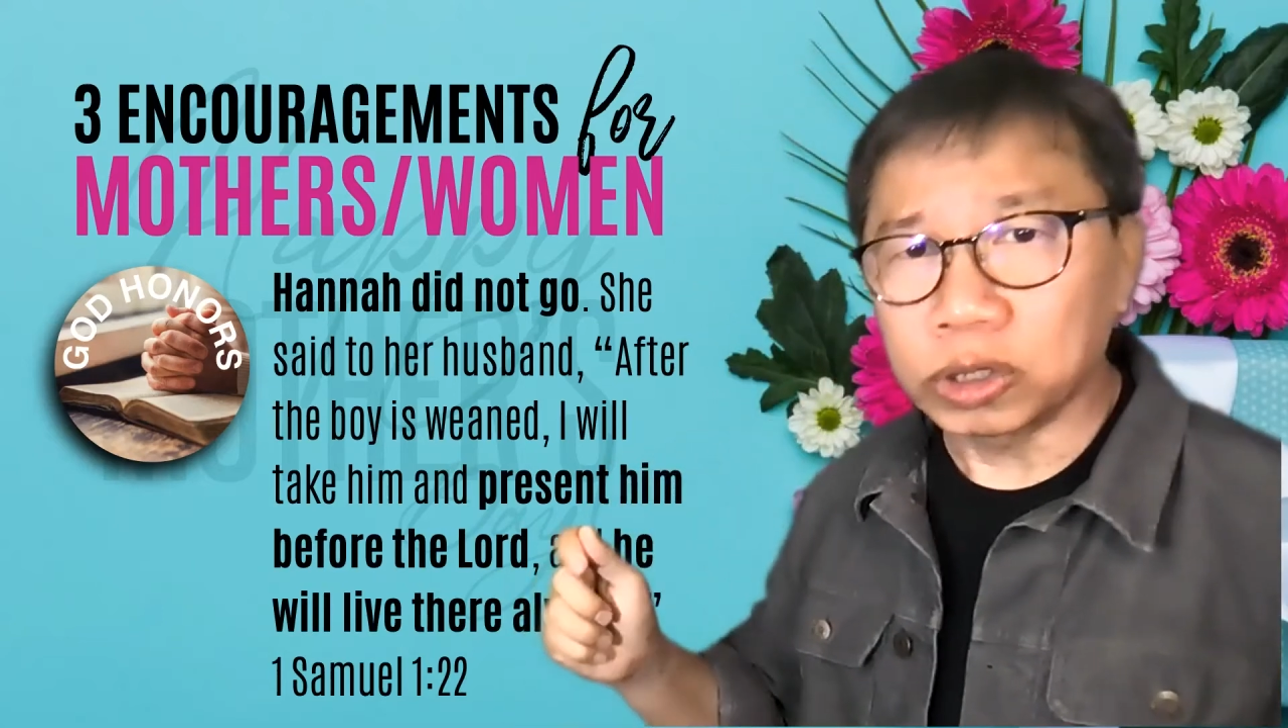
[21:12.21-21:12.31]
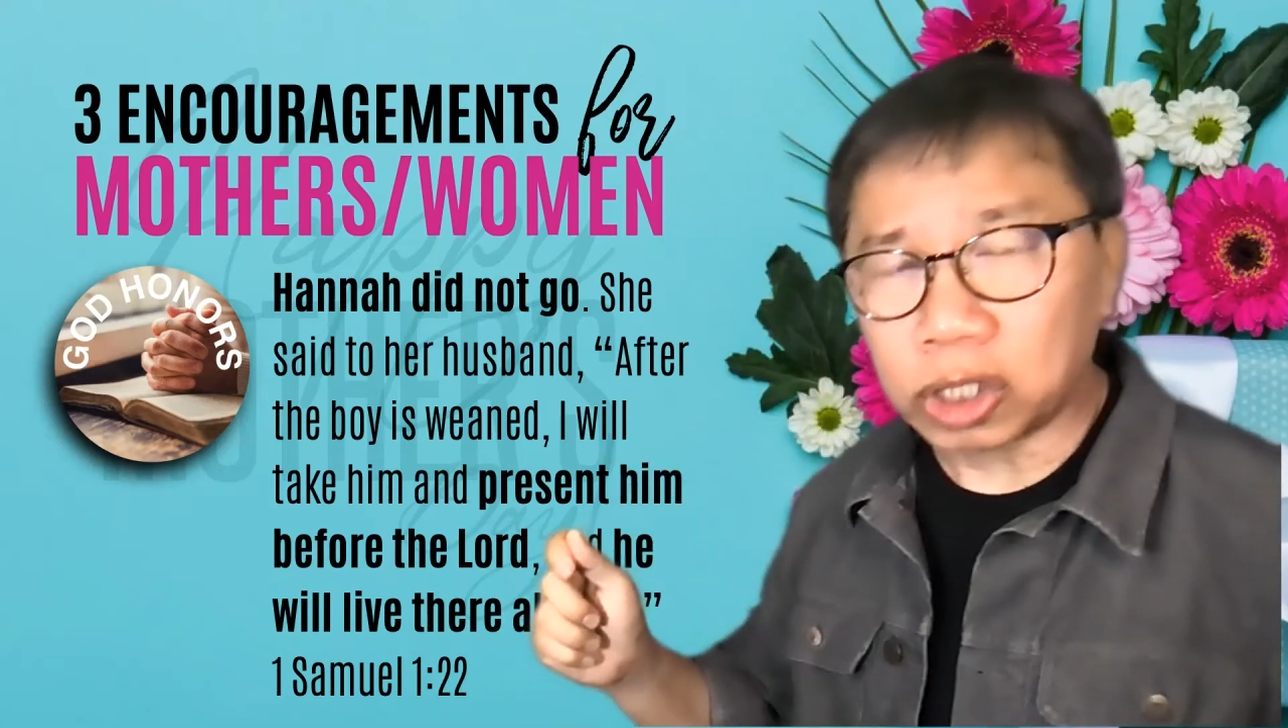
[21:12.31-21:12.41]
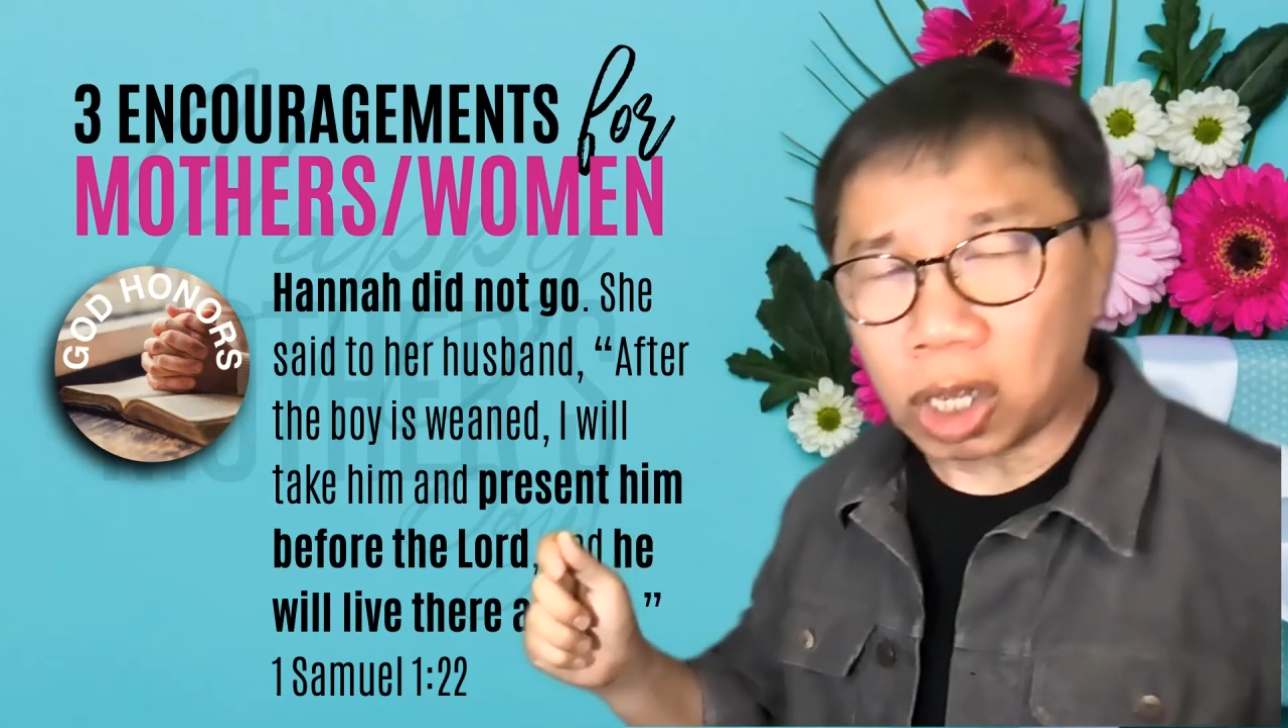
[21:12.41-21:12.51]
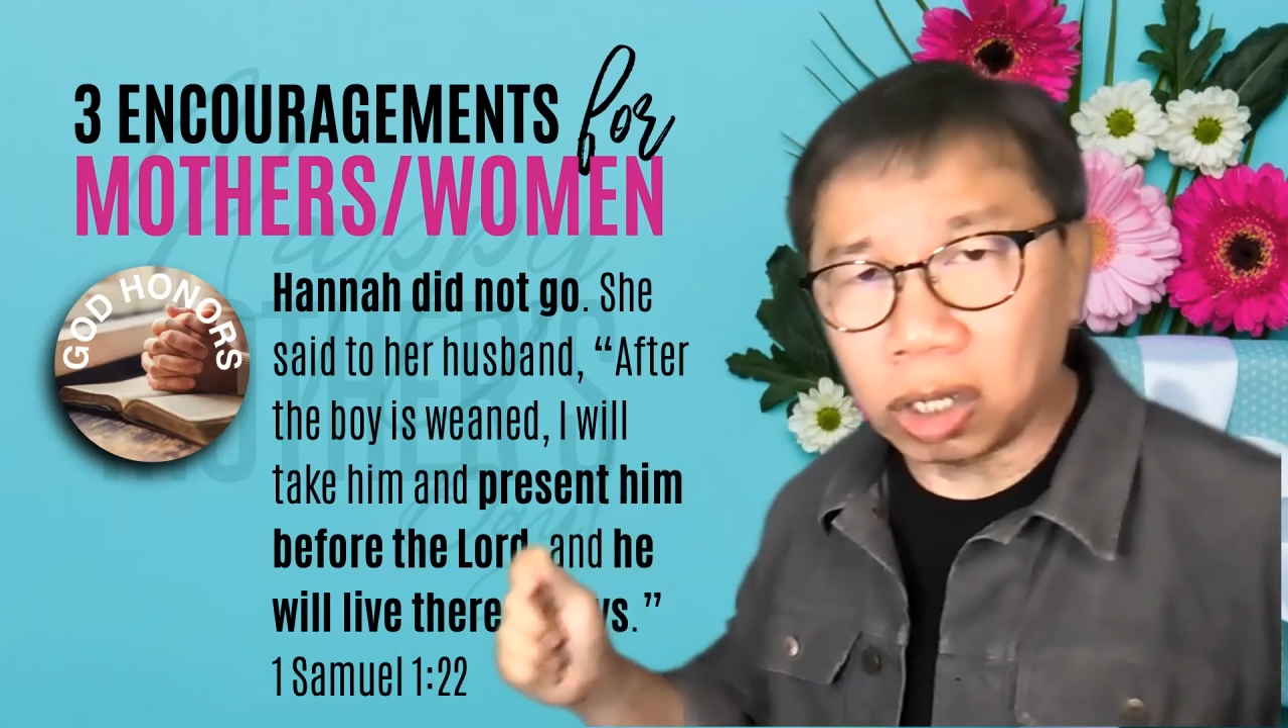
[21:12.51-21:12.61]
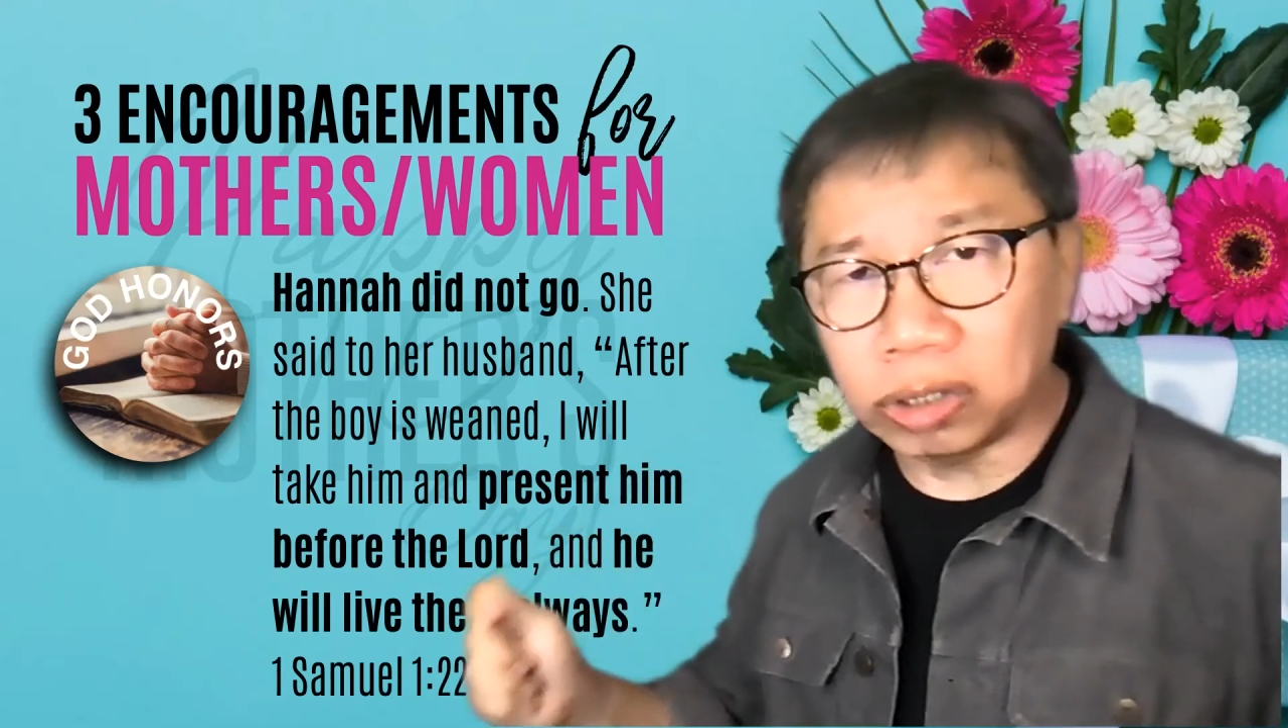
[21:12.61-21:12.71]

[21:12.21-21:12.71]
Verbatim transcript: was